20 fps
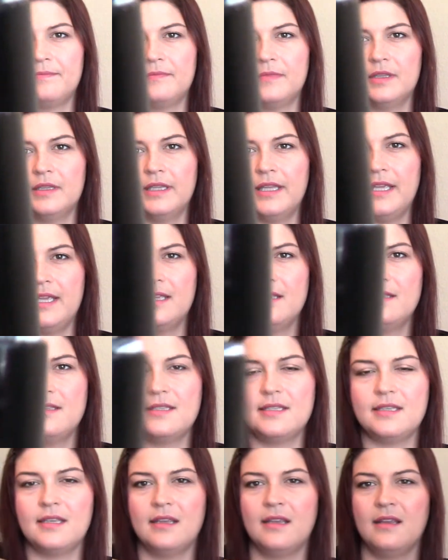
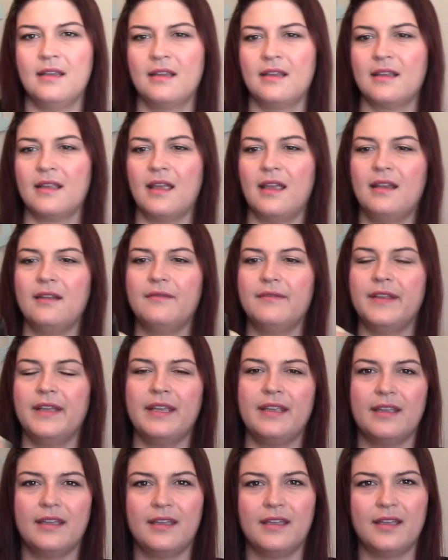lids, kind of
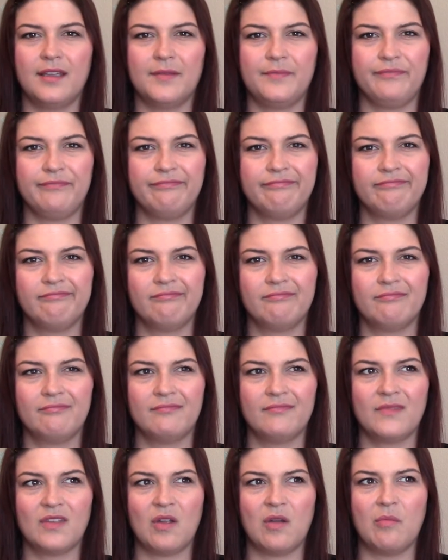like a
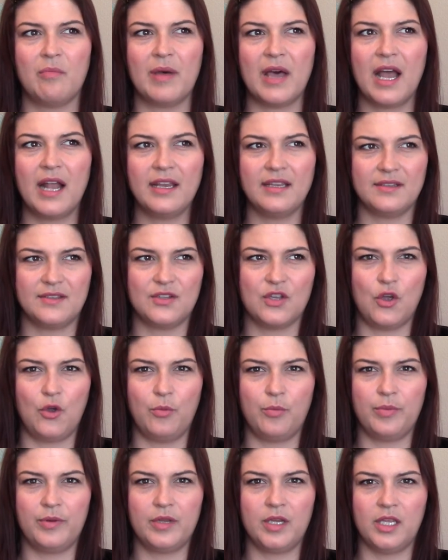body
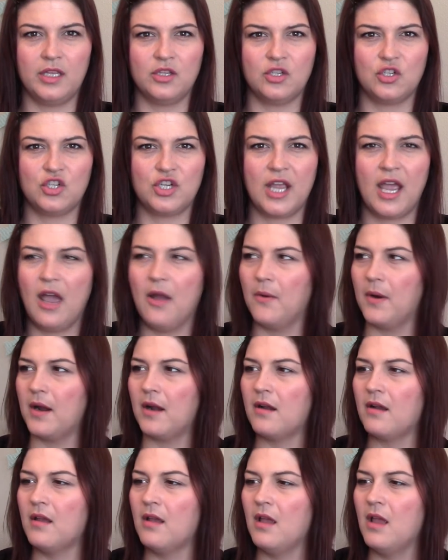soap in the
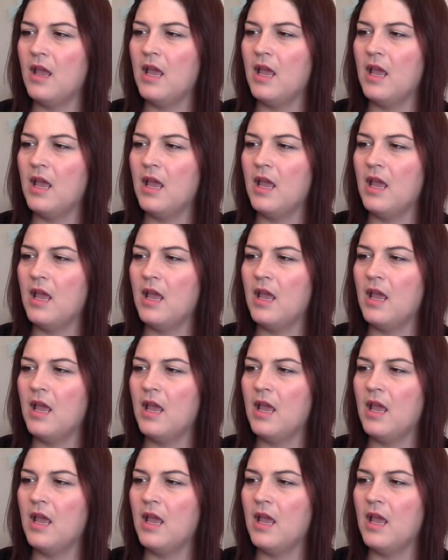shower.